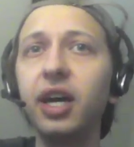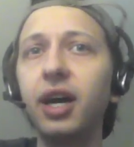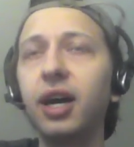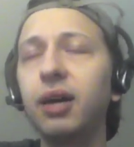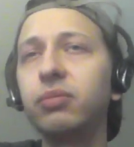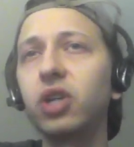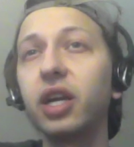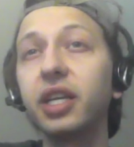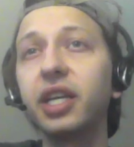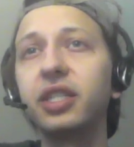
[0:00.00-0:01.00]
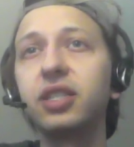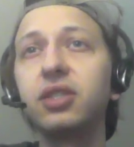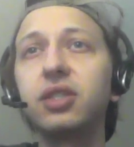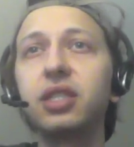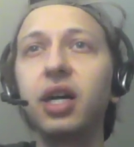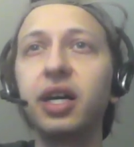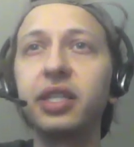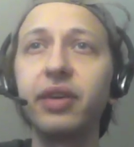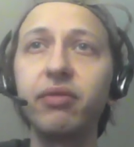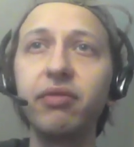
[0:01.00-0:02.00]
I'm um, trying to get to uh,
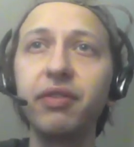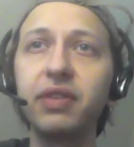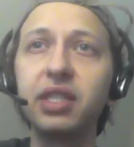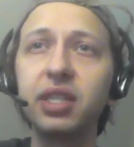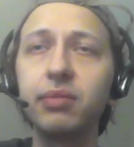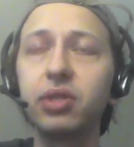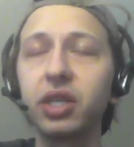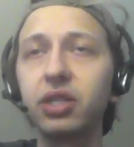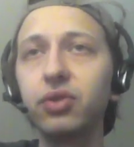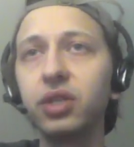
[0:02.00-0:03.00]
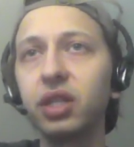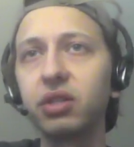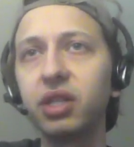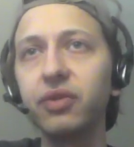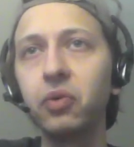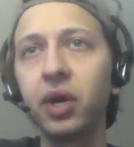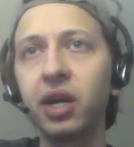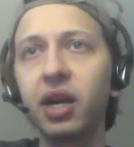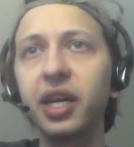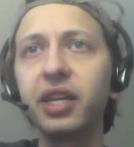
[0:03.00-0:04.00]
750 subs so I can do another giveaway,
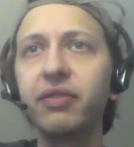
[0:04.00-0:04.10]
all right?